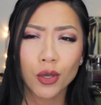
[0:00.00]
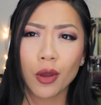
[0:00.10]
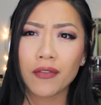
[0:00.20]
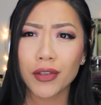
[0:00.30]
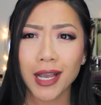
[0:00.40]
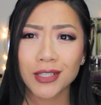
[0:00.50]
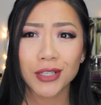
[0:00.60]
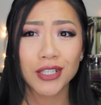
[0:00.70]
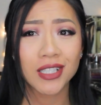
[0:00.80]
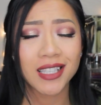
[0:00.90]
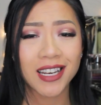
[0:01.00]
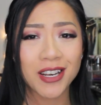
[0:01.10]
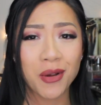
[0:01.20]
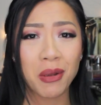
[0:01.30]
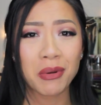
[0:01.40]
So if you guys are interested
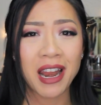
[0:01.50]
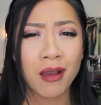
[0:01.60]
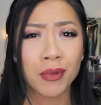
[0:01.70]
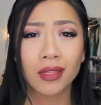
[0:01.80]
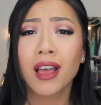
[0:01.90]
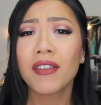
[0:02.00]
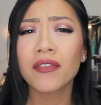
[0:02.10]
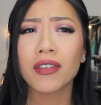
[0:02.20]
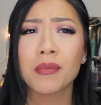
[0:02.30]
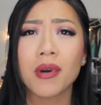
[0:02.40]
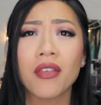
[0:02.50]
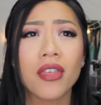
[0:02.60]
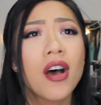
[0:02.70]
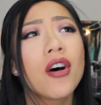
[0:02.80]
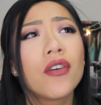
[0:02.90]
in knowing what I have been loving for the
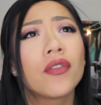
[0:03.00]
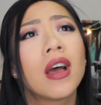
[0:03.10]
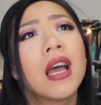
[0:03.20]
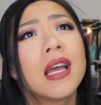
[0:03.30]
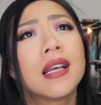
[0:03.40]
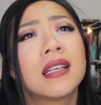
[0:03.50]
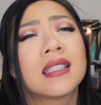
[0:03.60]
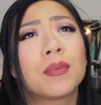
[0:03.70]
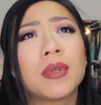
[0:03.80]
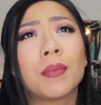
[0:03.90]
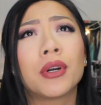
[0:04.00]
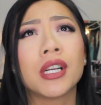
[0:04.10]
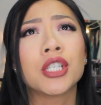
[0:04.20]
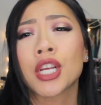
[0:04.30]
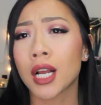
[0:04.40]
month of
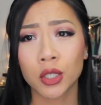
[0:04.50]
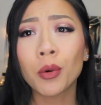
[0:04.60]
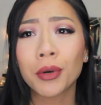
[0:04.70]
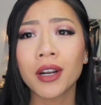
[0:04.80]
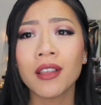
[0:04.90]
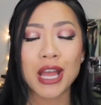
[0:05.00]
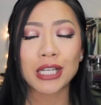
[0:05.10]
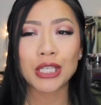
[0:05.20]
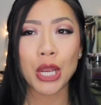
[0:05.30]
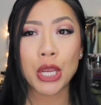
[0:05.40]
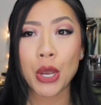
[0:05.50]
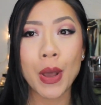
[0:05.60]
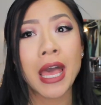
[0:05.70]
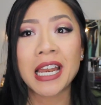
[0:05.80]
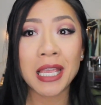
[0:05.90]
September-ish October, then
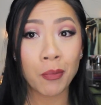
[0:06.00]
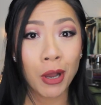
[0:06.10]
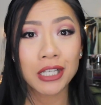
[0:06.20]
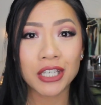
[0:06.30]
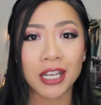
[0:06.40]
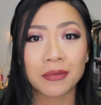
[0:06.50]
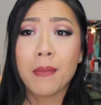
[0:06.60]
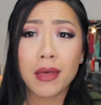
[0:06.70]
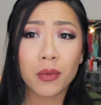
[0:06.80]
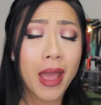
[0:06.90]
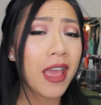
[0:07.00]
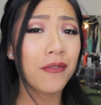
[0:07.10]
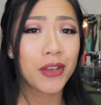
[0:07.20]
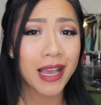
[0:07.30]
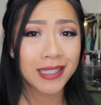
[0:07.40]
go ahead and keep watching. And by the way,
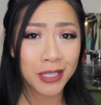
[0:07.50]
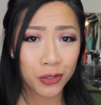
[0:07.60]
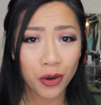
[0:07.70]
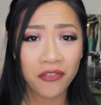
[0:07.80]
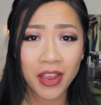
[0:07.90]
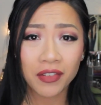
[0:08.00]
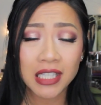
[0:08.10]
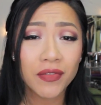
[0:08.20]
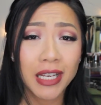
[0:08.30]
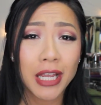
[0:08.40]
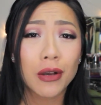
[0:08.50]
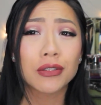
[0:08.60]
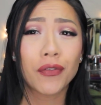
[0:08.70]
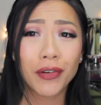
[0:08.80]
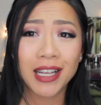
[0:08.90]
if you guys enjoy favorites video,
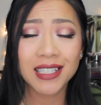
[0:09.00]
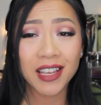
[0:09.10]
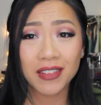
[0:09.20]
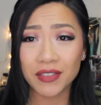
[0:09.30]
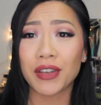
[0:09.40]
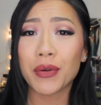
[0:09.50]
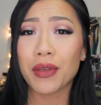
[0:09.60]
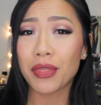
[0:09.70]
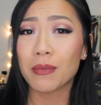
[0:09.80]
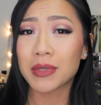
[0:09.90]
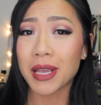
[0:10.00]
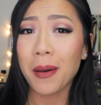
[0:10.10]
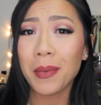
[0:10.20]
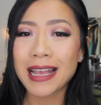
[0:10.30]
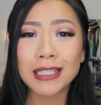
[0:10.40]
don't forget to give this video a thumbs
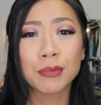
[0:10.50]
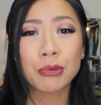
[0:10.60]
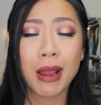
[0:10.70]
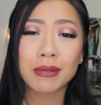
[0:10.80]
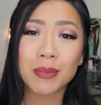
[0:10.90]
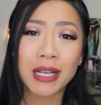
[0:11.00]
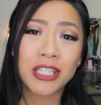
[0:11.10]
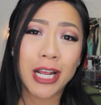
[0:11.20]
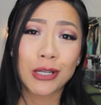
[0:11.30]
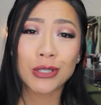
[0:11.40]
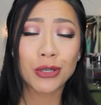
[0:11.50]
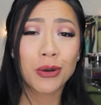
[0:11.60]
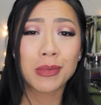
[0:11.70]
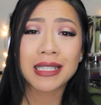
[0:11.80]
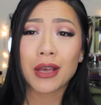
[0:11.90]
up and subscribe to my channel so you
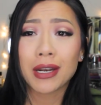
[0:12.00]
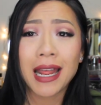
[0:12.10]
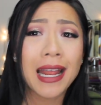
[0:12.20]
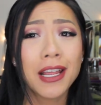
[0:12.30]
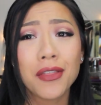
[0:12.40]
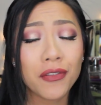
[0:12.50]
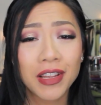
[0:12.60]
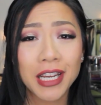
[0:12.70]
don't miss out on any other